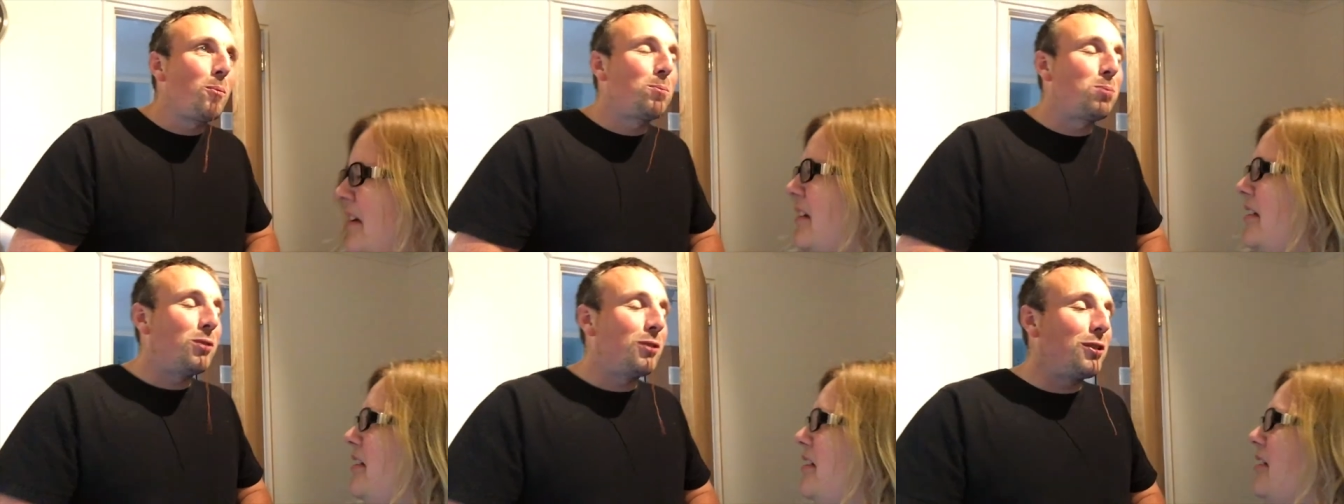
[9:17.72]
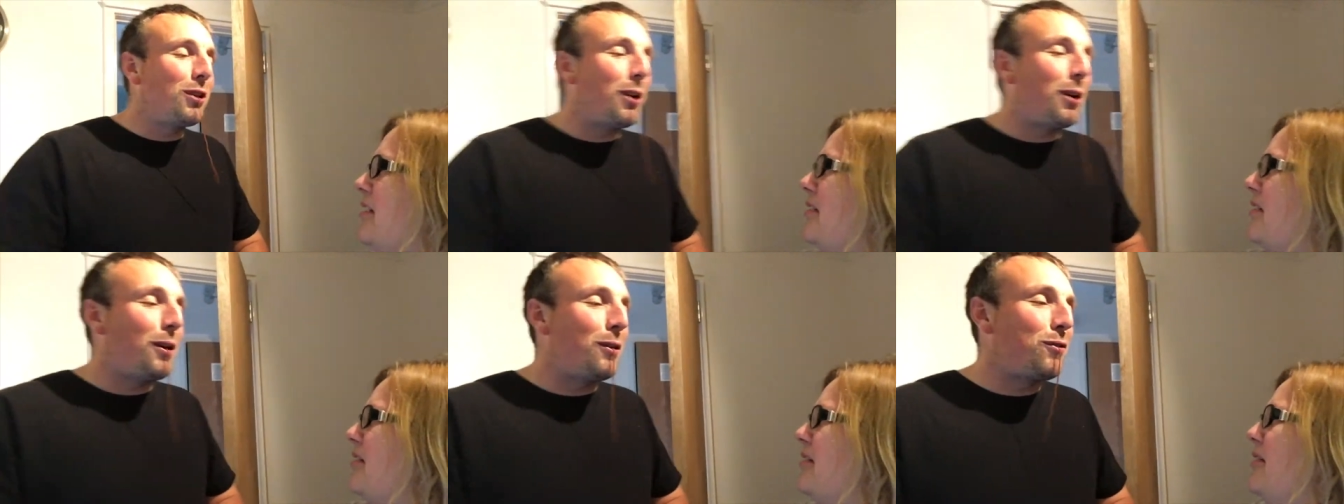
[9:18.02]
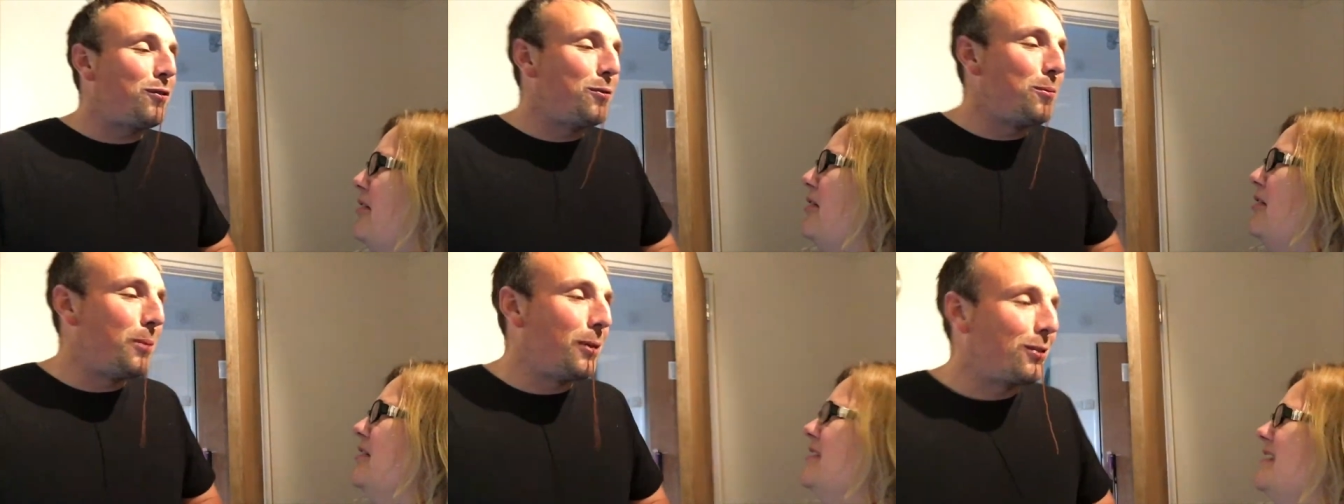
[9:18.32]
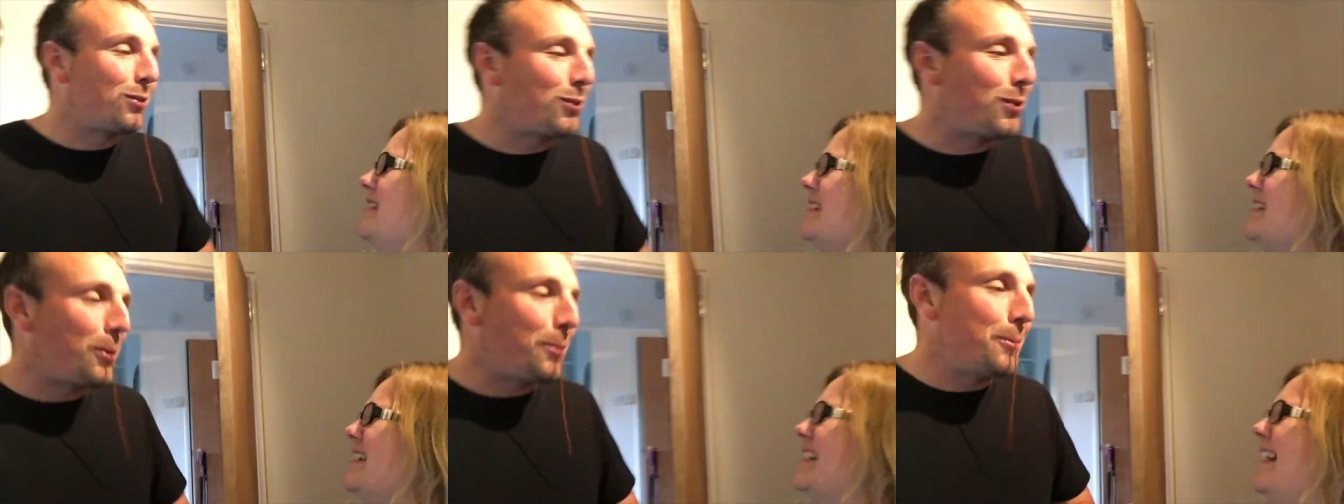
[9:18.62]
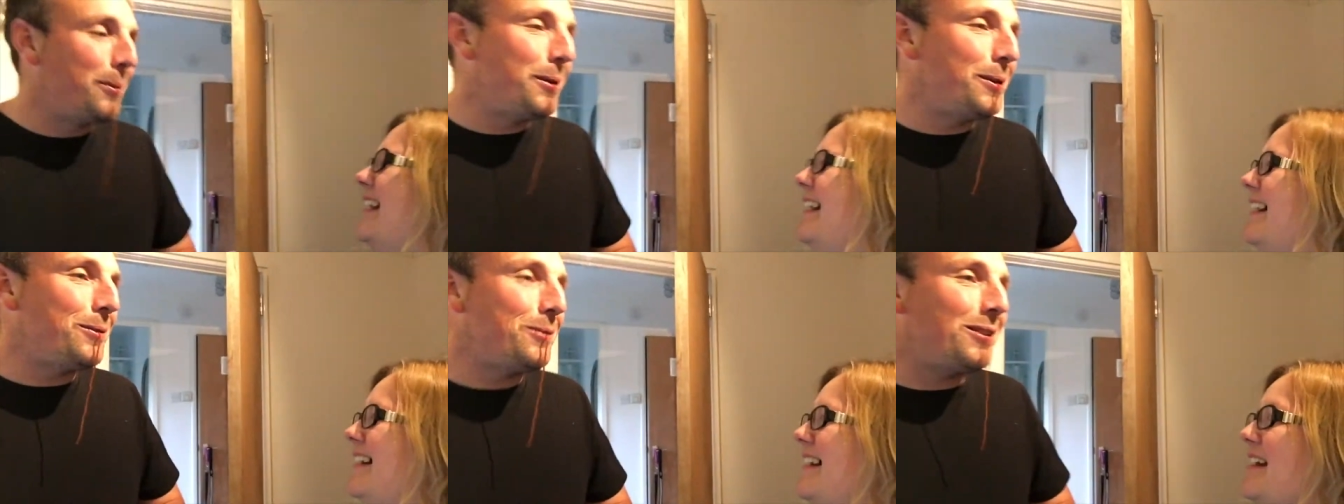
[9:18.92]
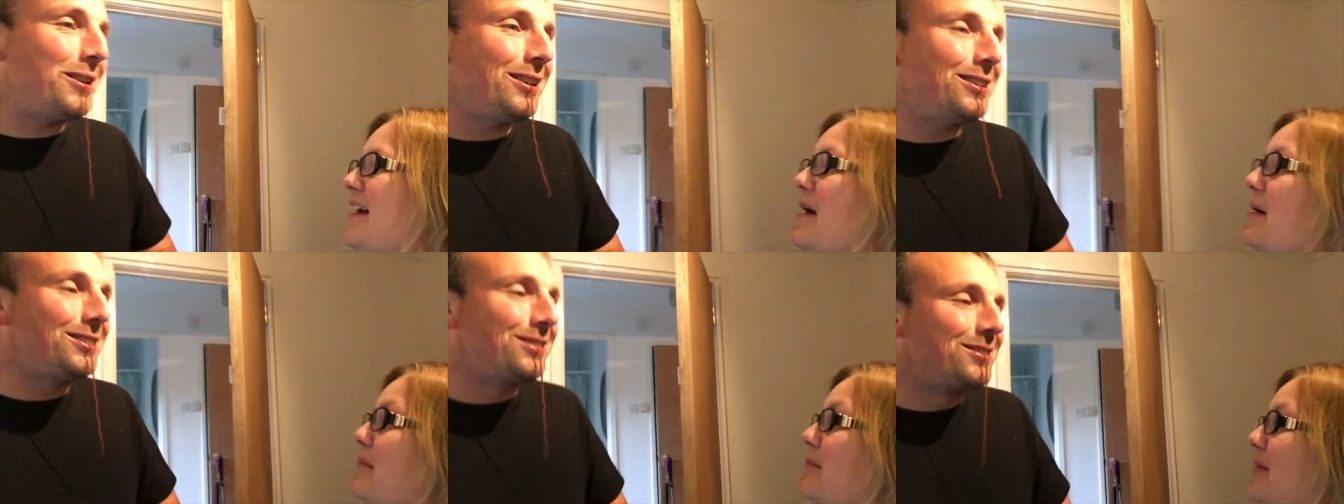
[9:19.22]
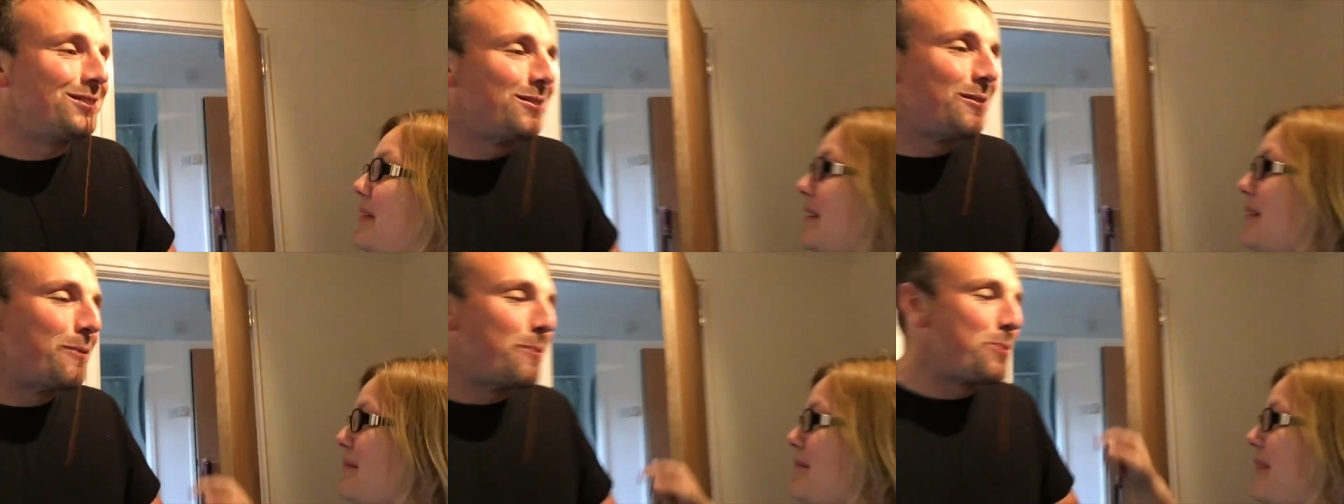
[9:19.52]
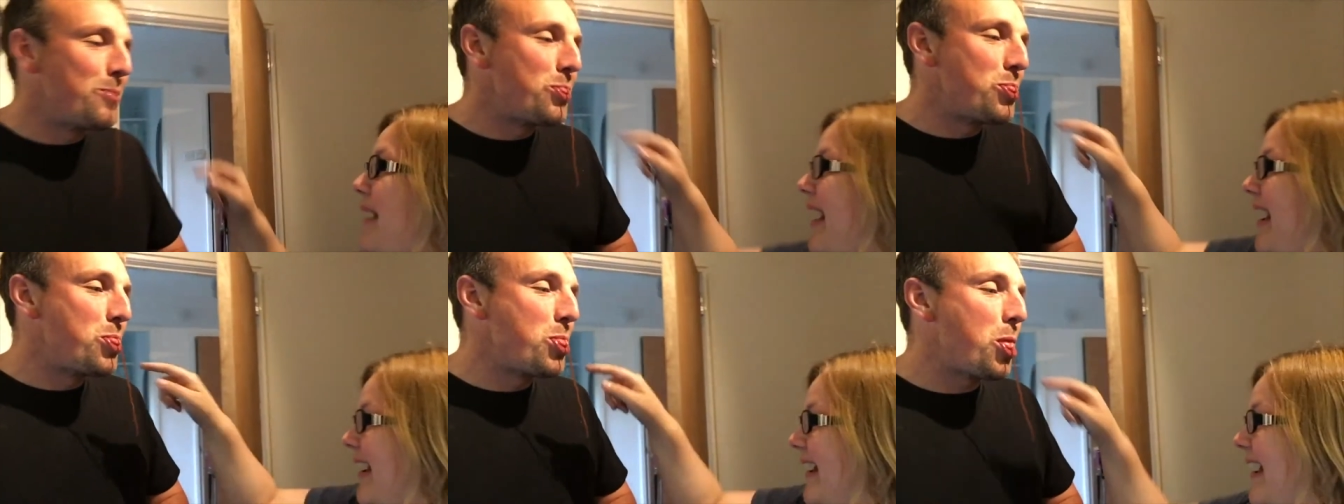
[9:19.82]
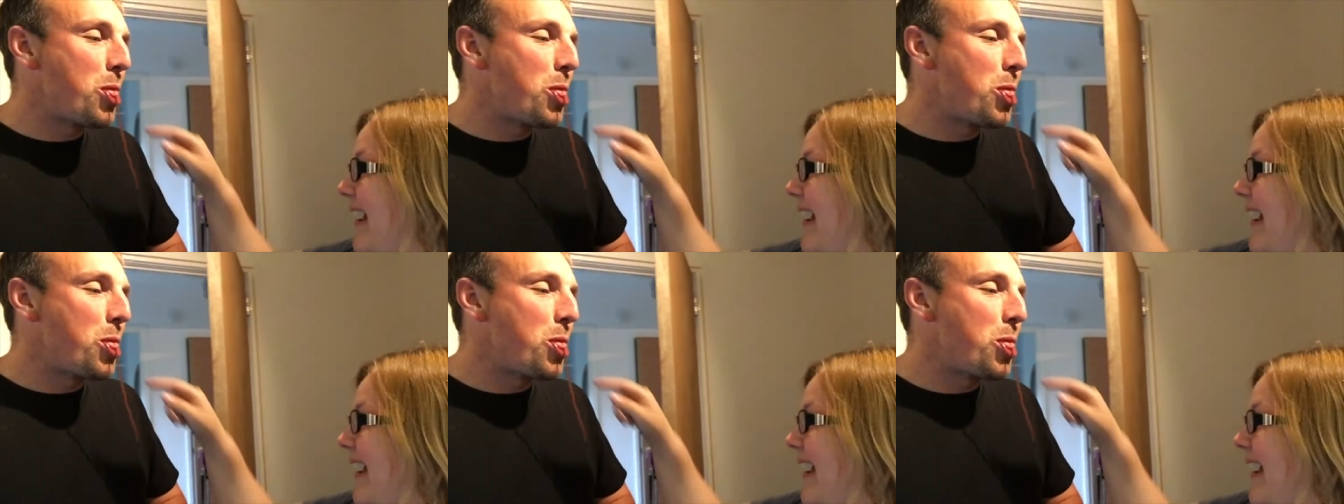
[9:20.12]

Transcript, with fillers: Bring it up from my tummy, man. Put it back.